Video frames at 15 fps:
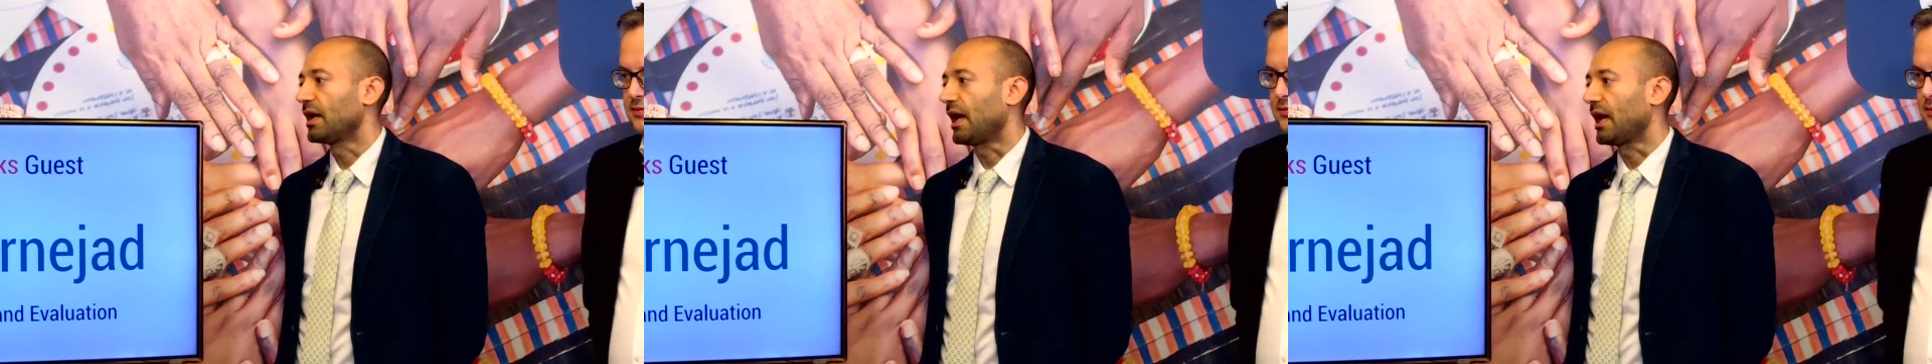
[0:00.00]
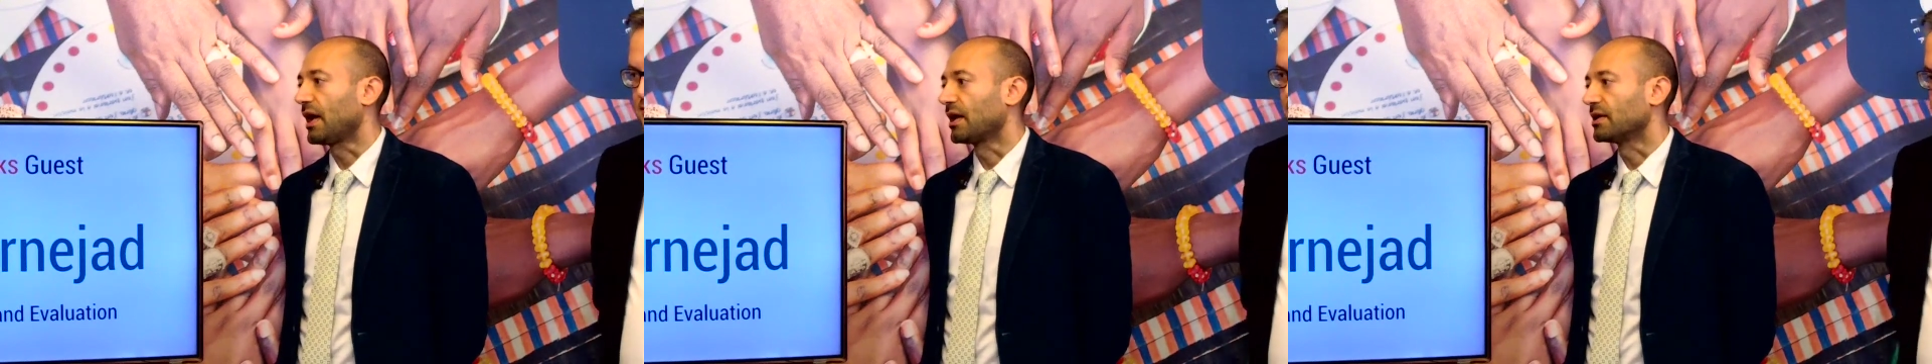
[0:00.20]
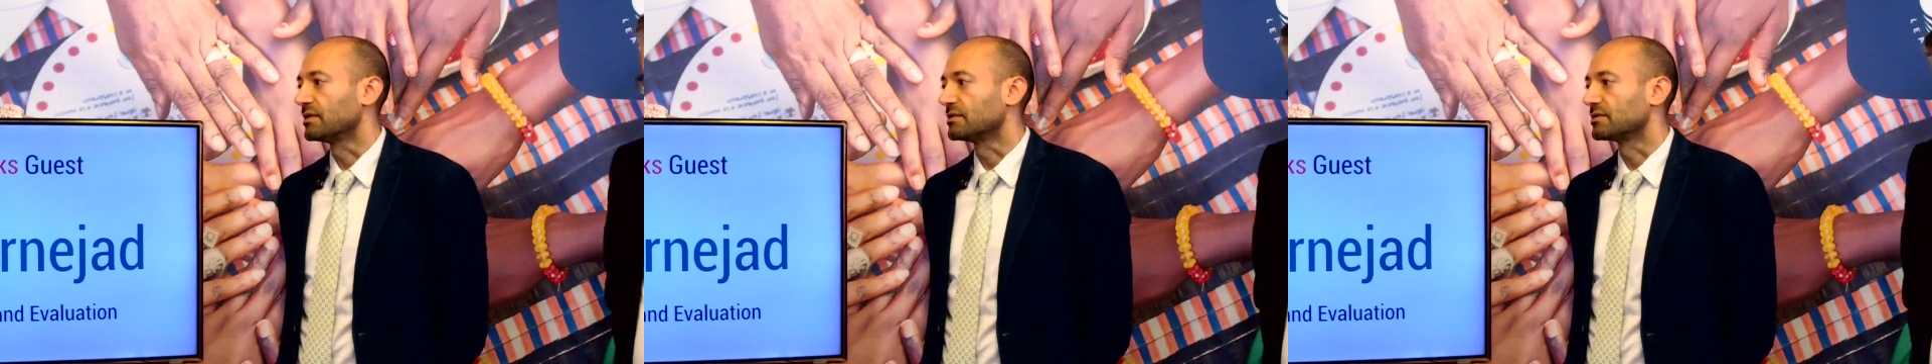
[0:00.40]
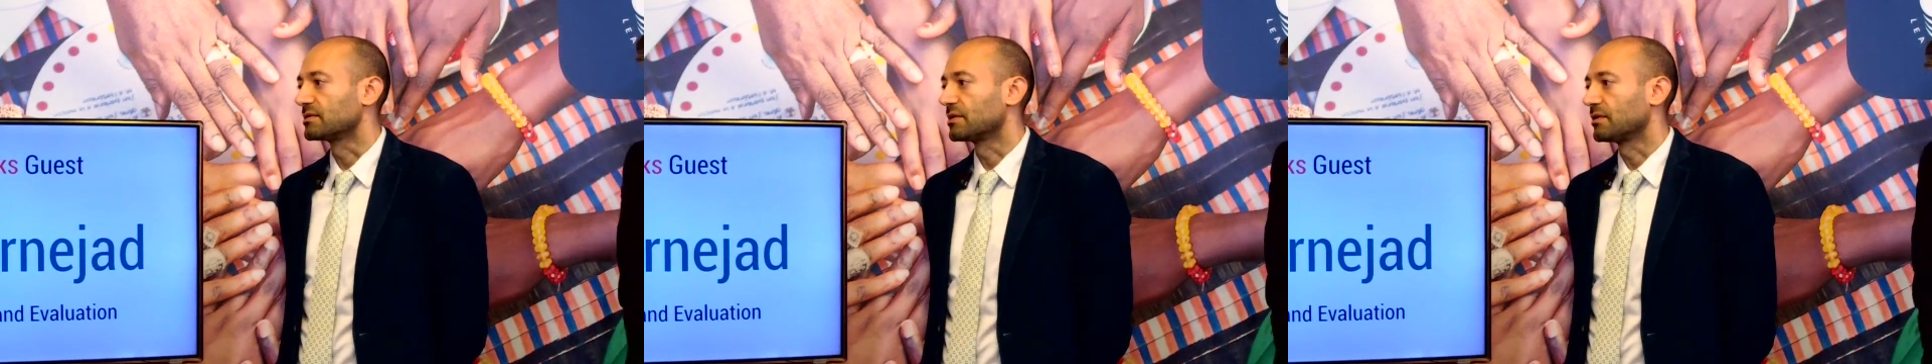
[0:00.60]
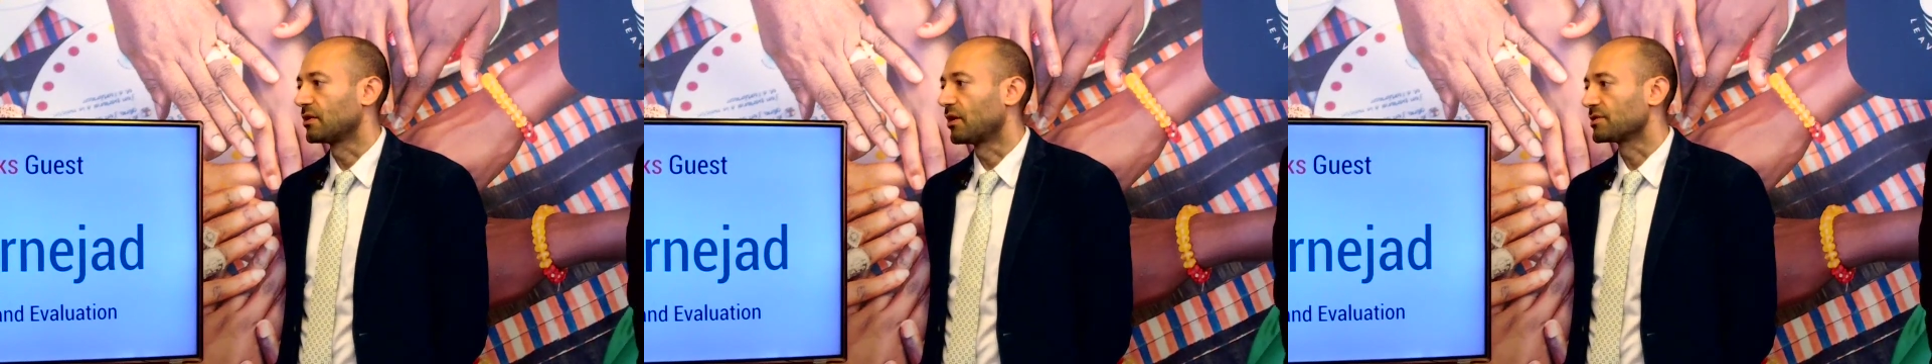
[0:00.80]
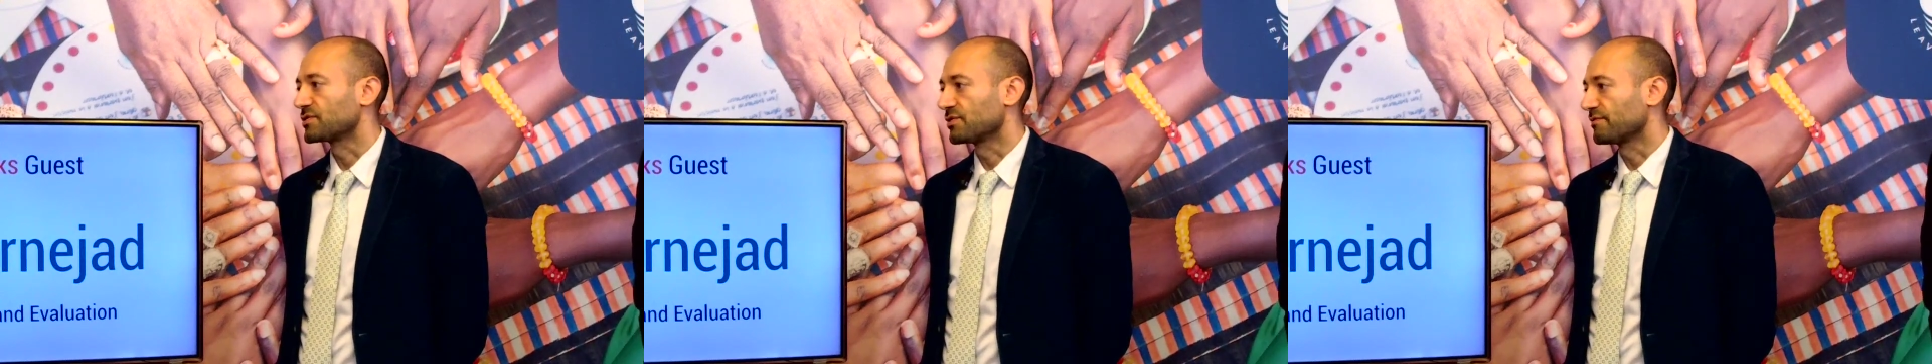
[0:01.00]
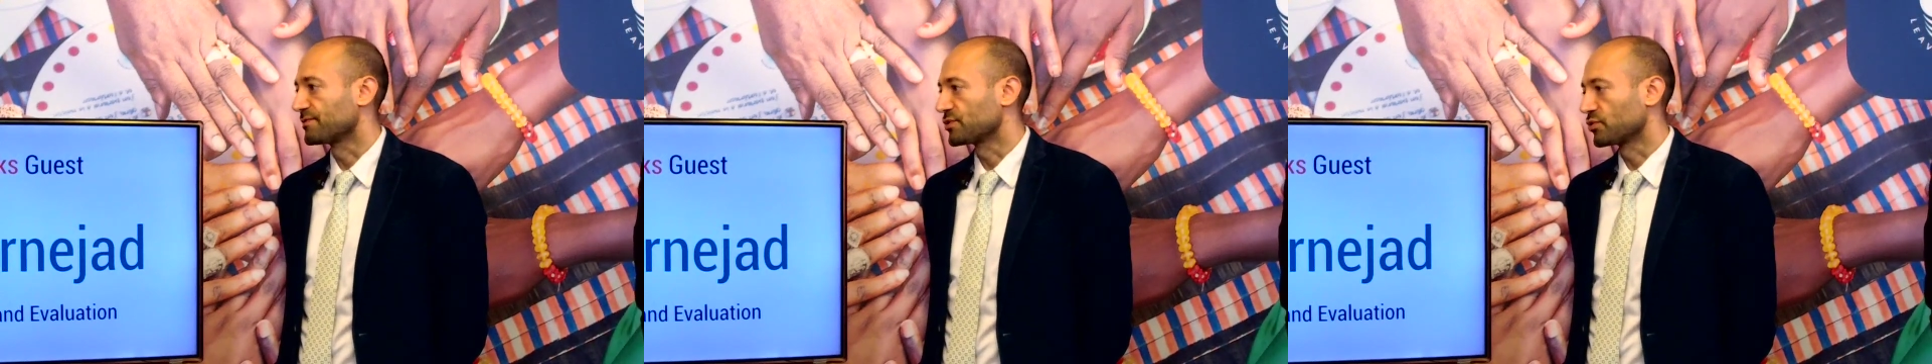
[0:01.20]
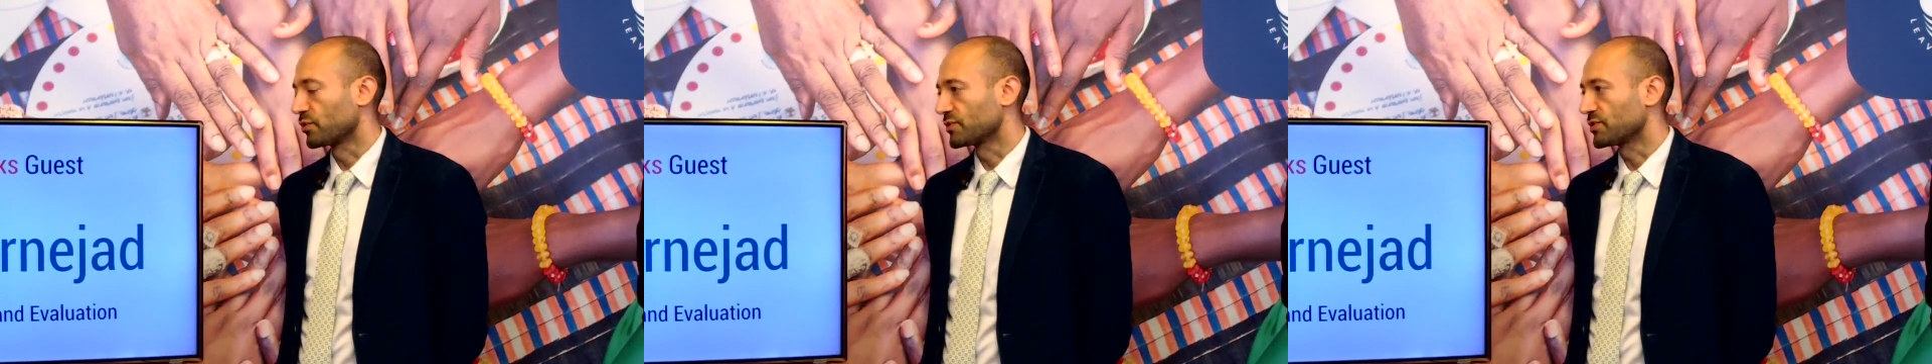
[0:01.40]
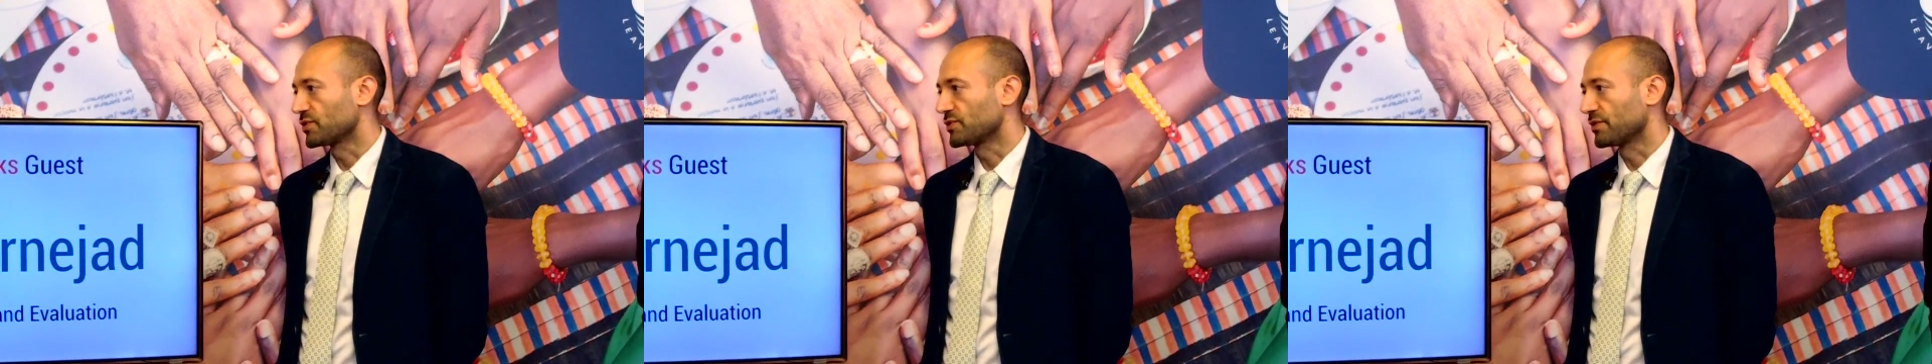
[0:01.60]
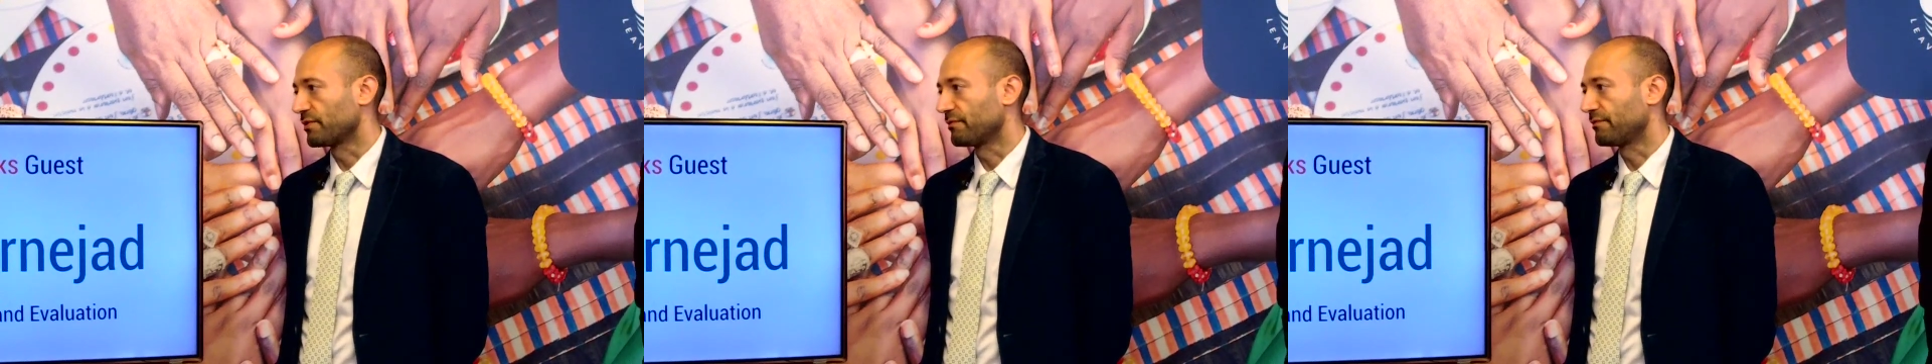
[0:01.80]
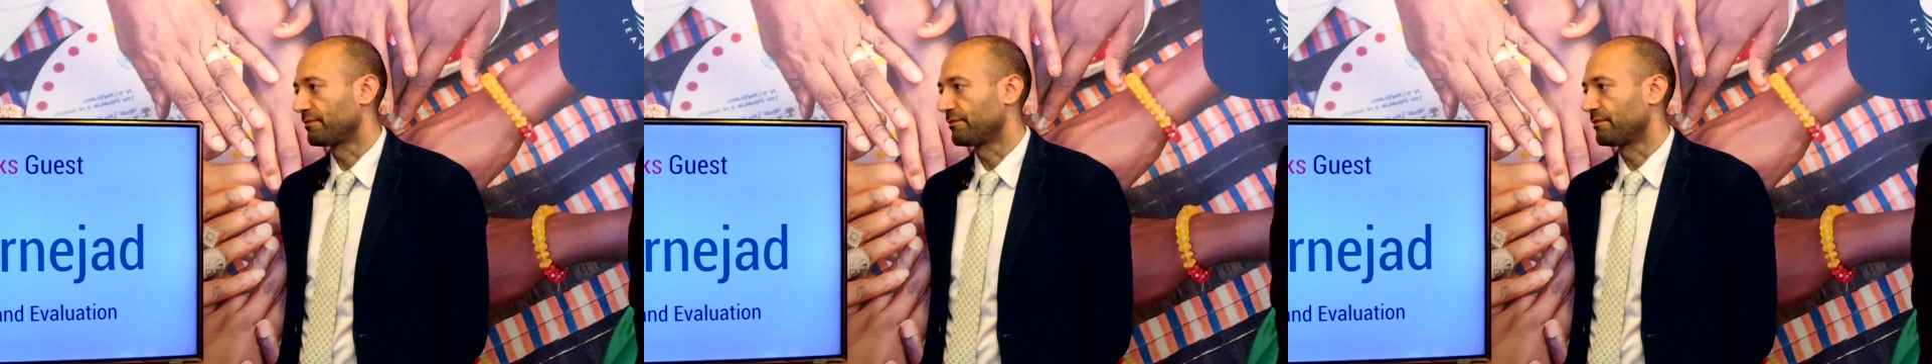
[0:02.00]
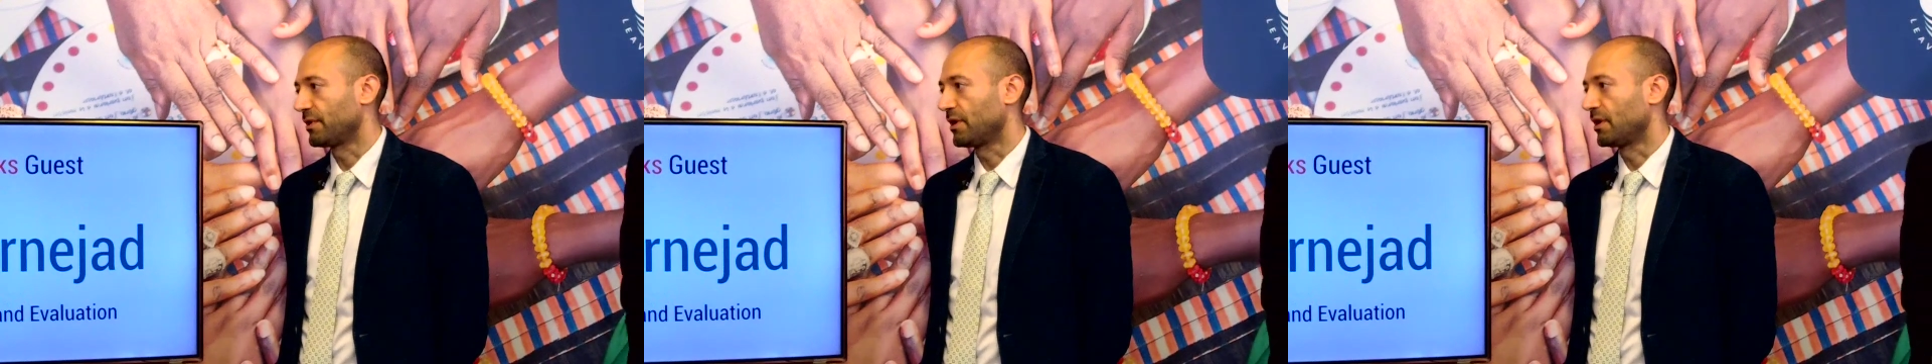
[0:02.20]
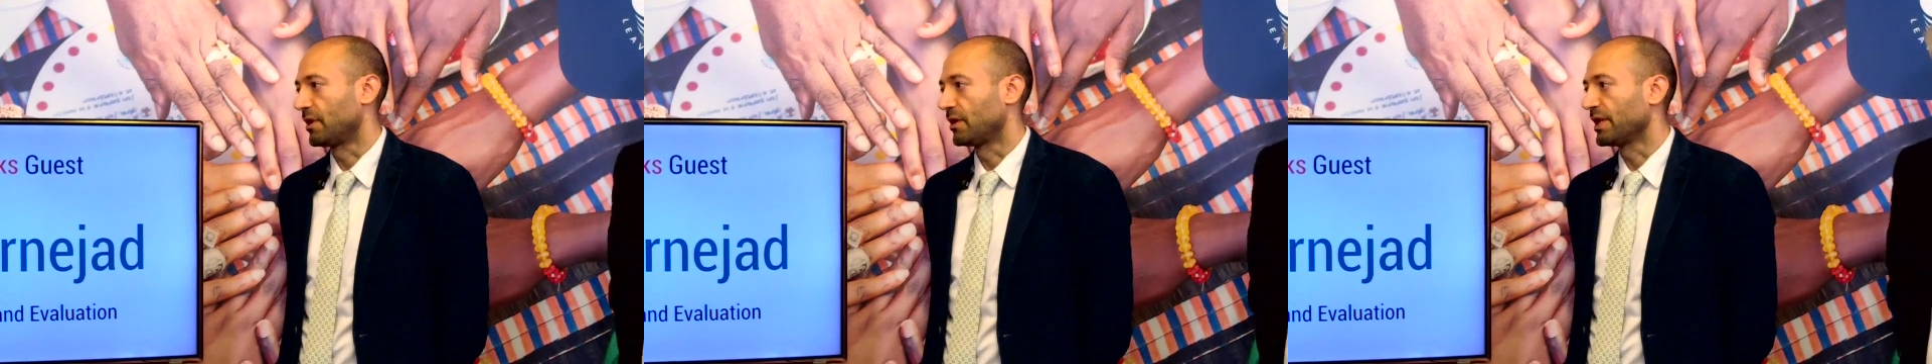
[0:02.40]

and lots of sources of uh,